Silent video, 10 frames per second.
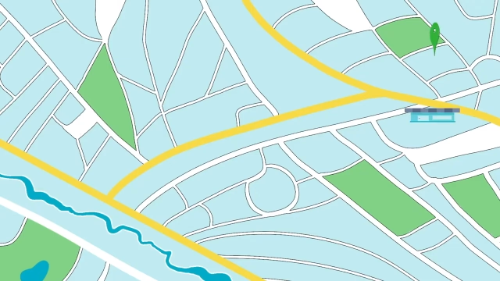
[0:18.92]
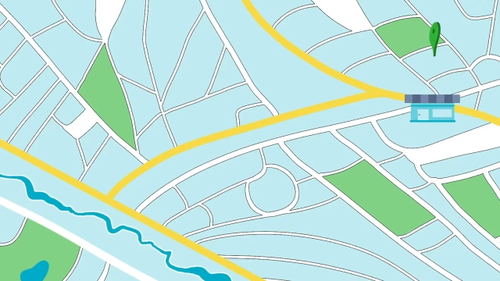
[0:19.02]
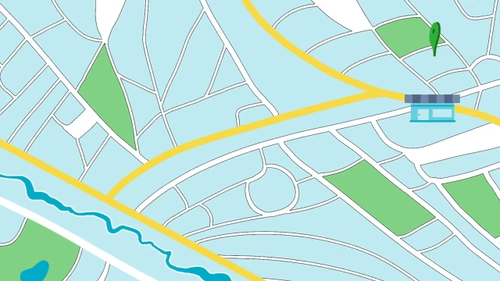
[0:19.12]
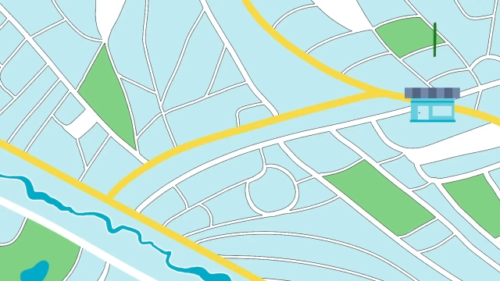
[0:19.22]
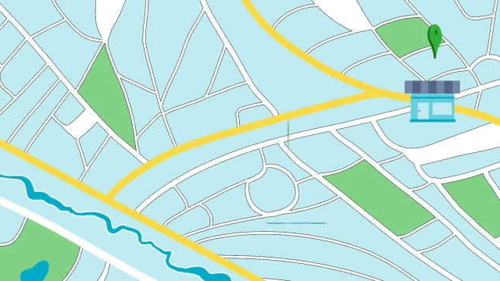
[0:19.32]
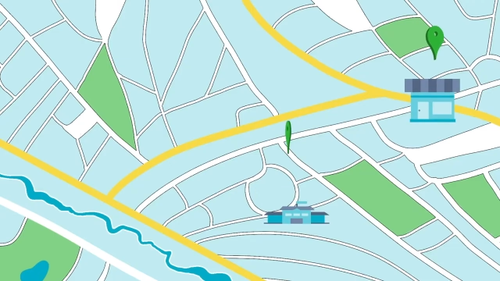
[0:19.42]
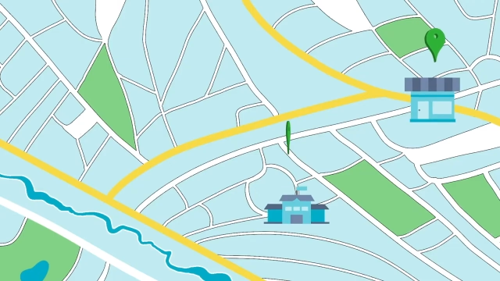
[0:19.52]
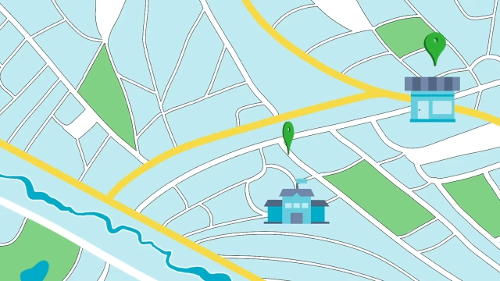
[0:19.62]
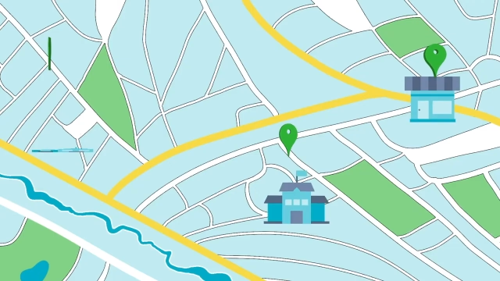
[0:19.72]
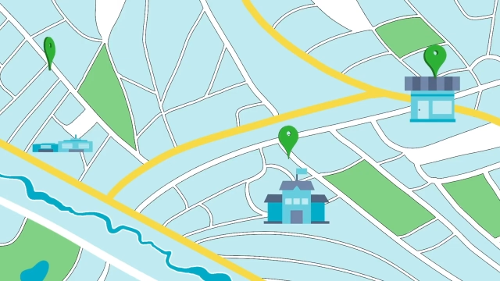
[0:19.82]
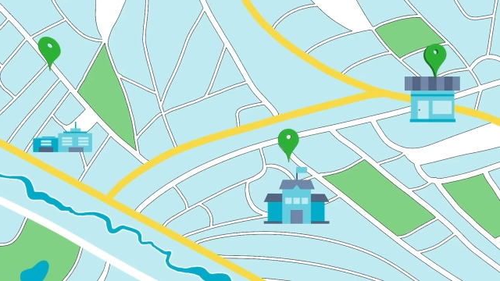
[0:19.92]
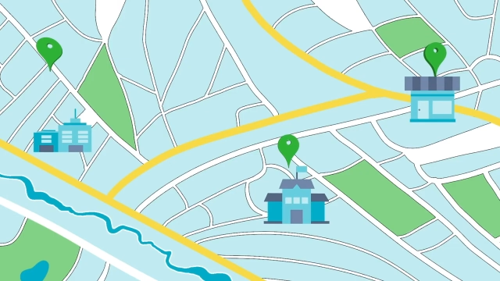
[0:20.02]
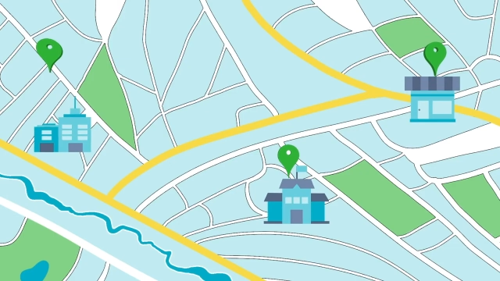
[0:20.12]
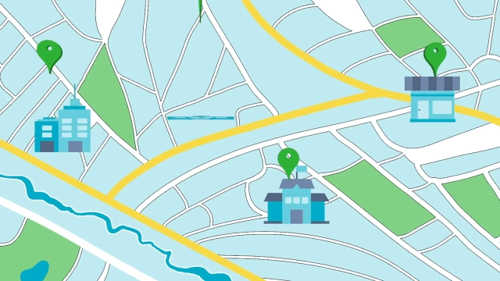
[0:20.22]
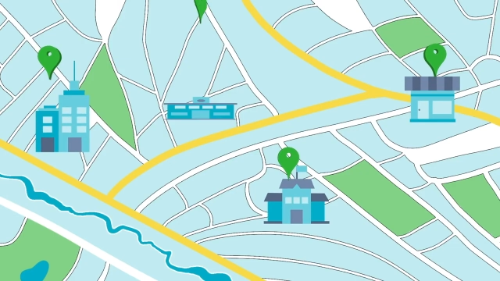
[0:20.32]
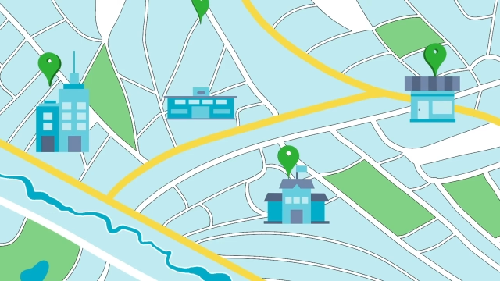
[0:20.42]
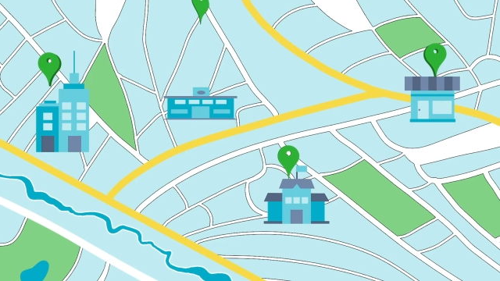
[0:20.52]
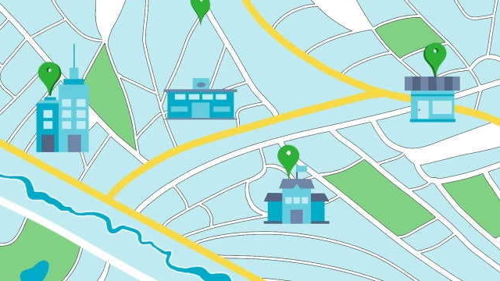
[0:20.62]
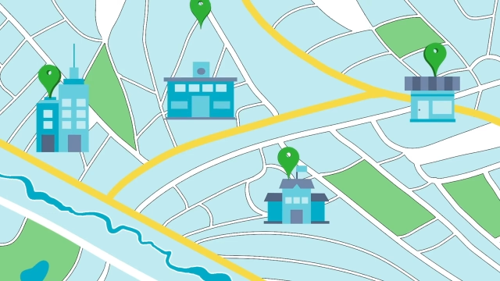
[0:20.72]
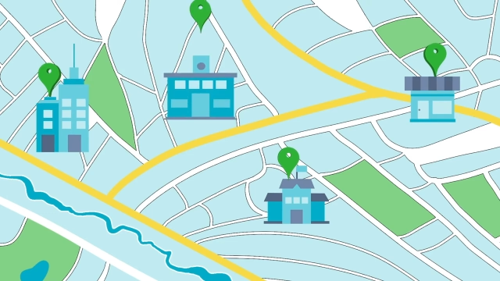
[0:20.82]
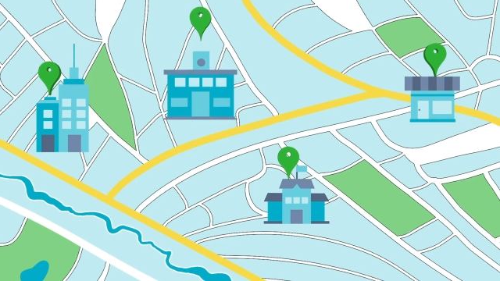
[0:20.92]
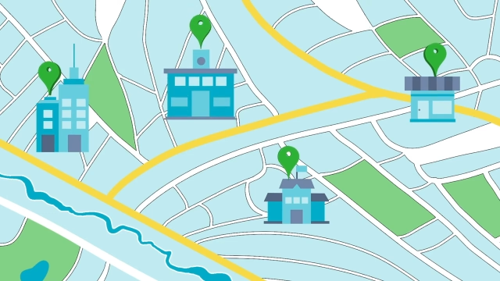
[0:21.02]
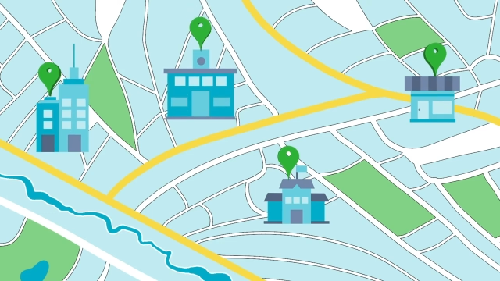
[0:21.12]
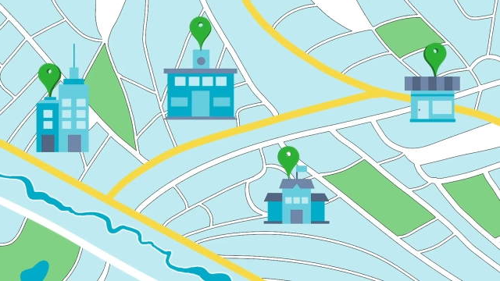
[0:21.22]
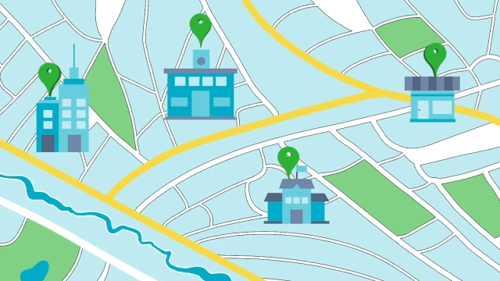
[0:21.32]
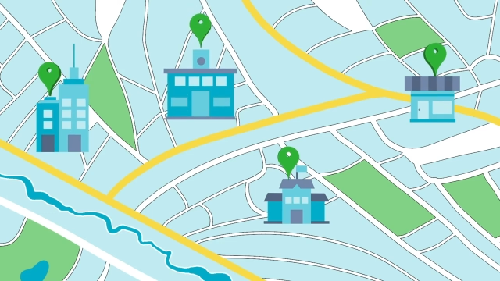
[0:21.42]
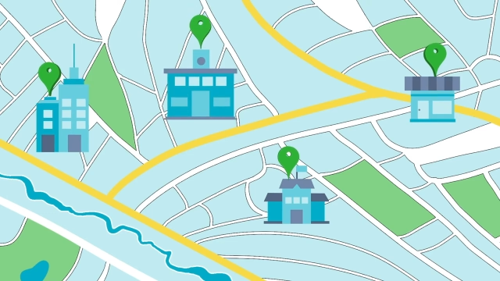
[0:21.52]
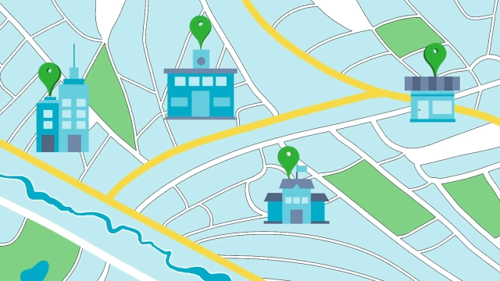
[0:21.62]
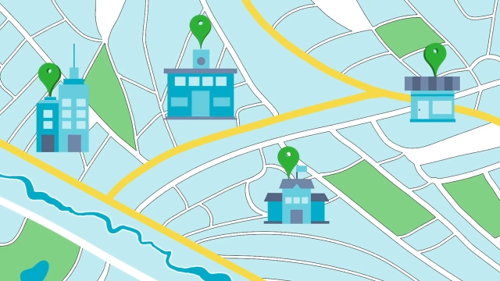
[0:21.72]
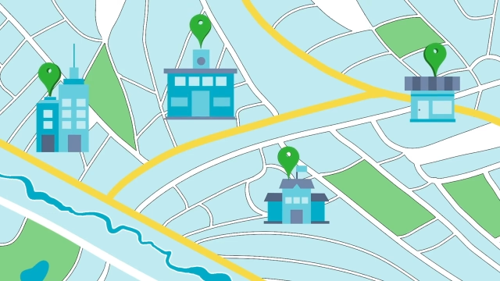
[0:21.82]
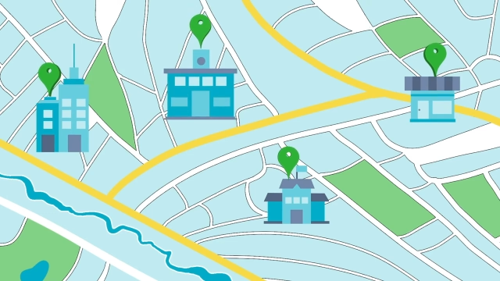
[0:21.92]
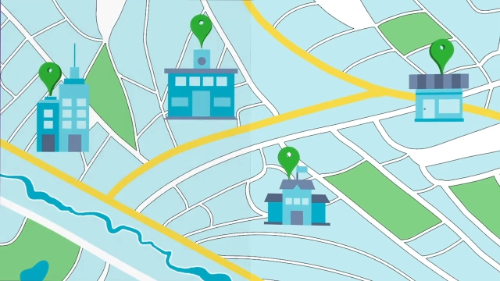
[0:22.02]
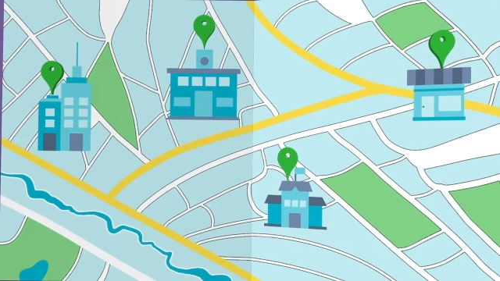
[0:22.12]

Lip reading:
[unreadable: no face in view]